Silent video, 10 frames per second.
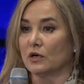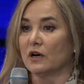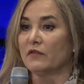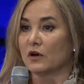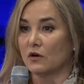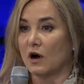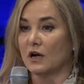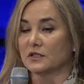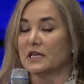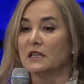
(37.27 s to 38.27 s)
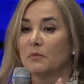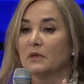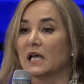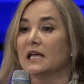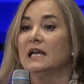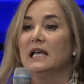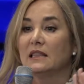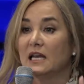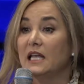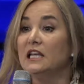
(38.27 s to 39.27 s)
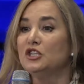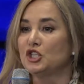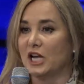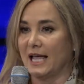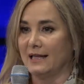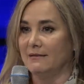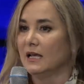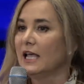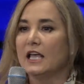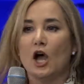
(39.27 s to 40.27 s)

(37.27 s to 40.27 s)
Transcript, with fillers: of the cross and the blood that he shed Come and on.